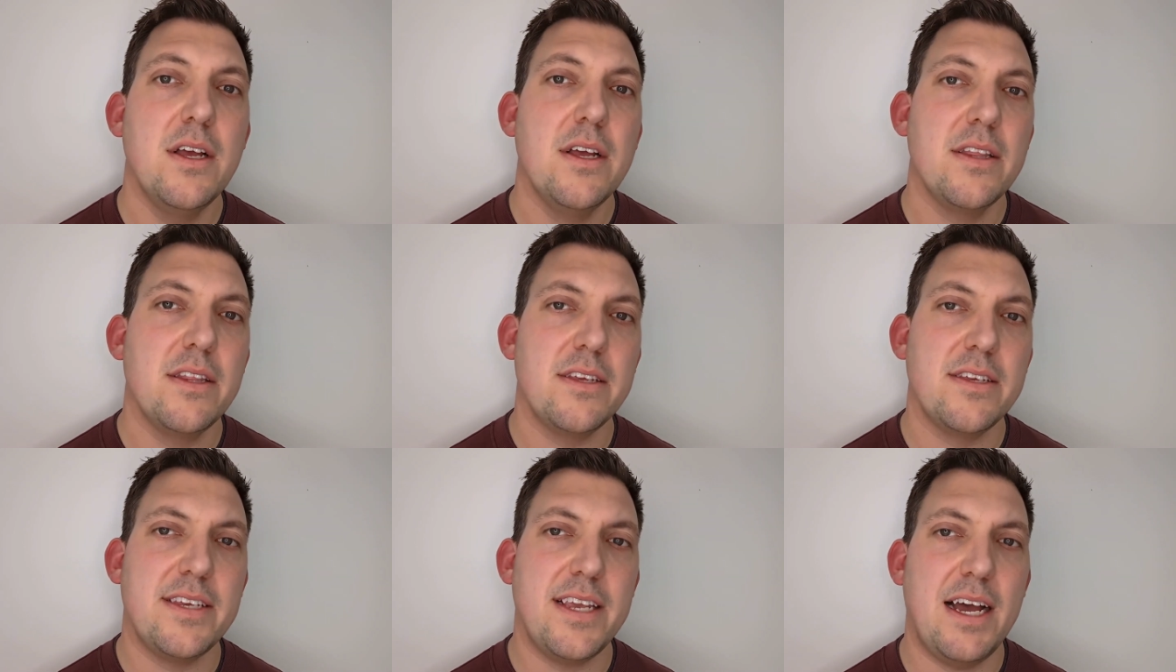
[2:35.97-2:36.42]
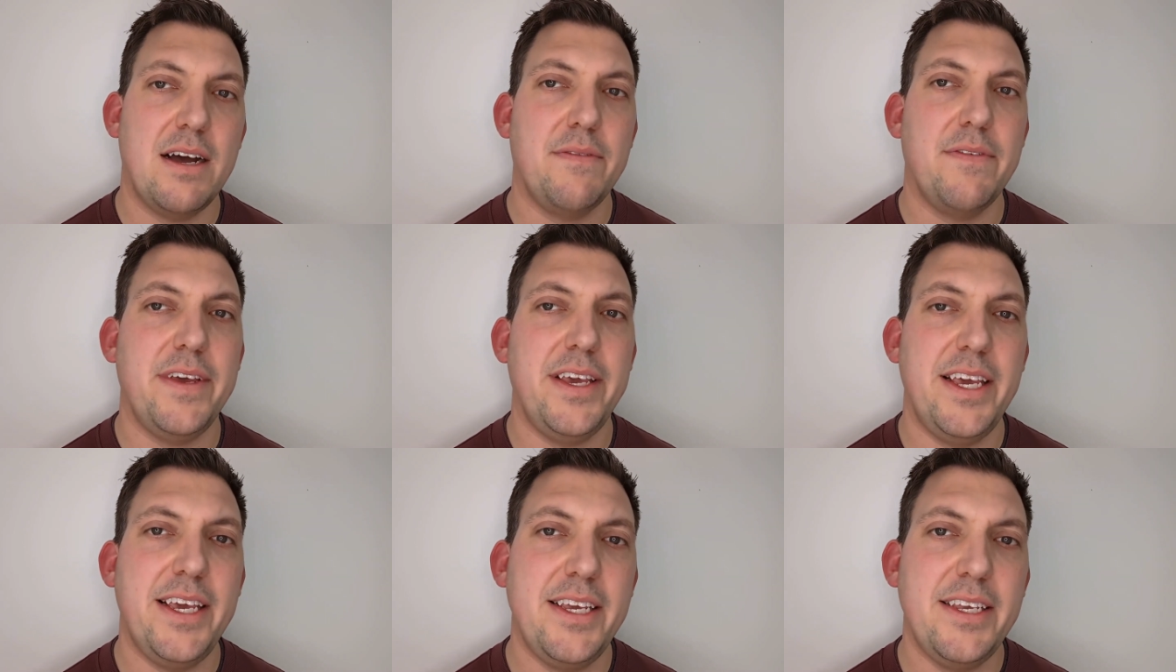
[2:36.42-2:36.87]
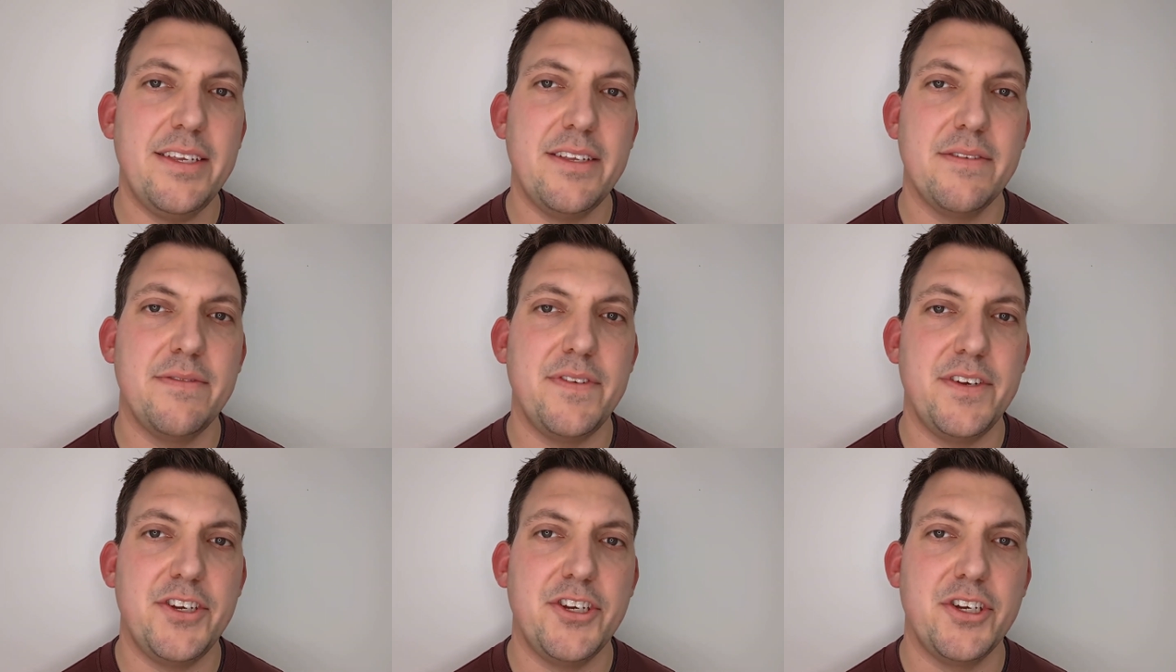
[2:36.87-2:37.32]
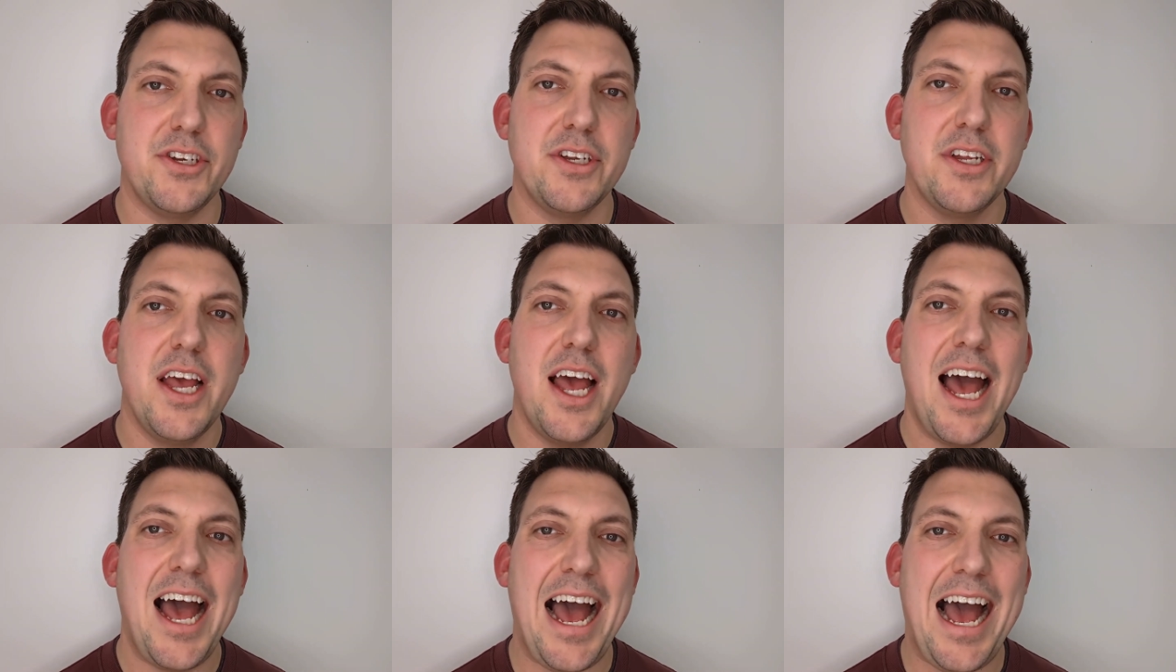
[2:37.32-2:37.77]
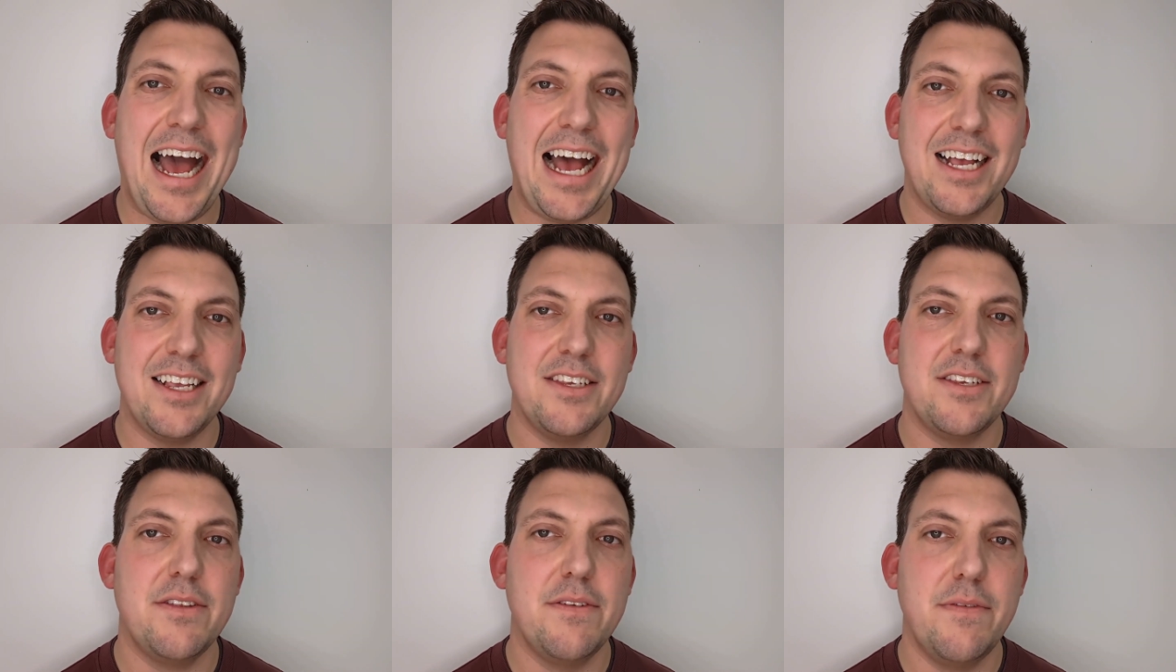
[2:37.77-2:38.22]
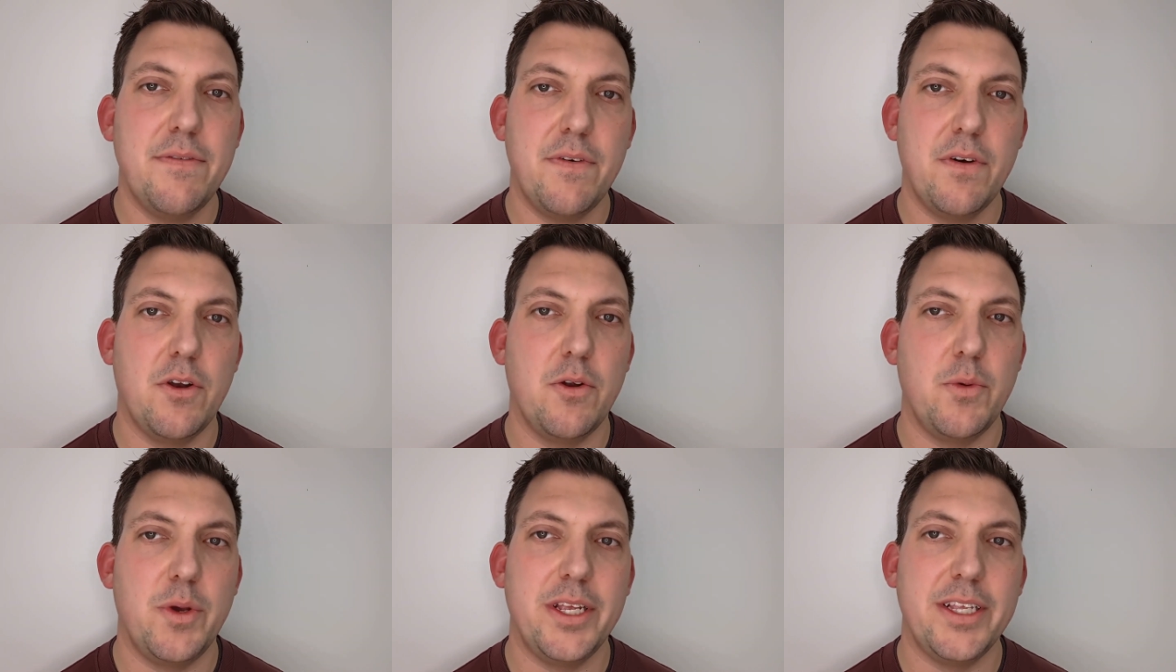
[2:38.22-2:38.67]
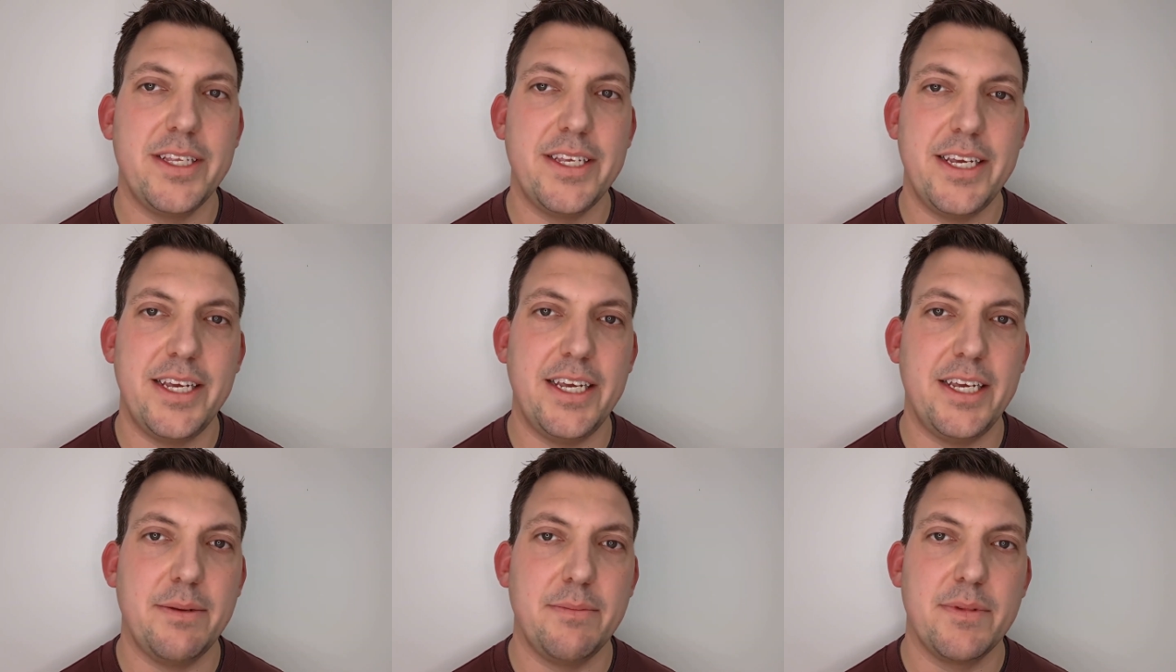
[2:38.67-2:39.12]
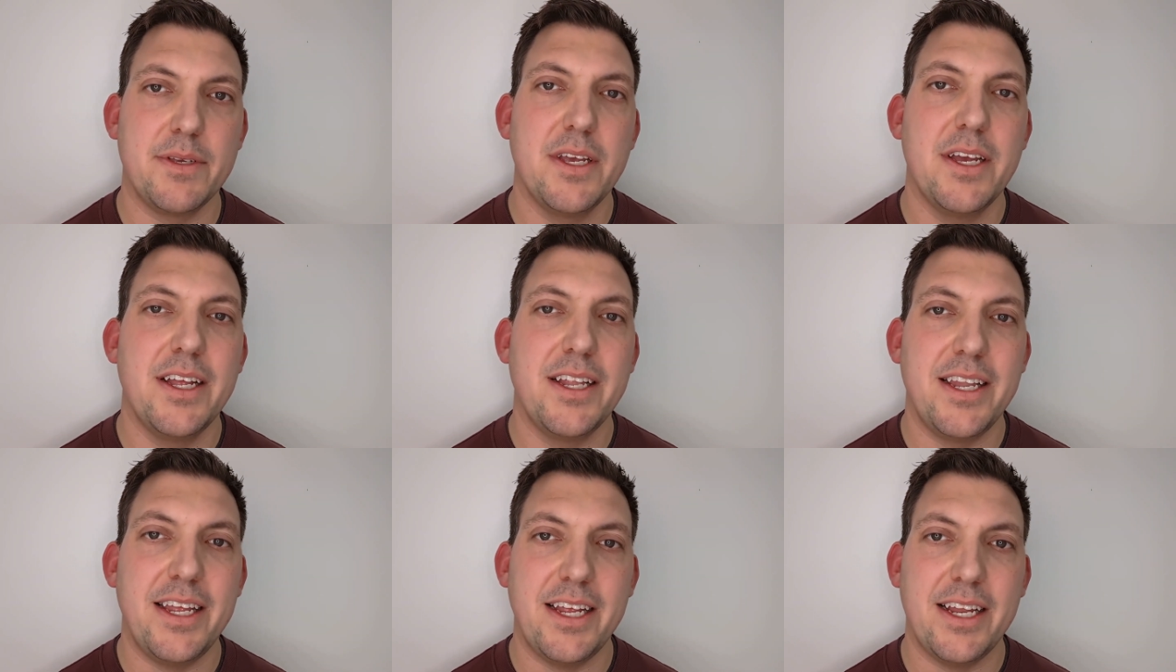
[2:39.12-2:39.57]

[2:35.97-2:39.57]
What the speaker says: The Southeast Division has the following teams: the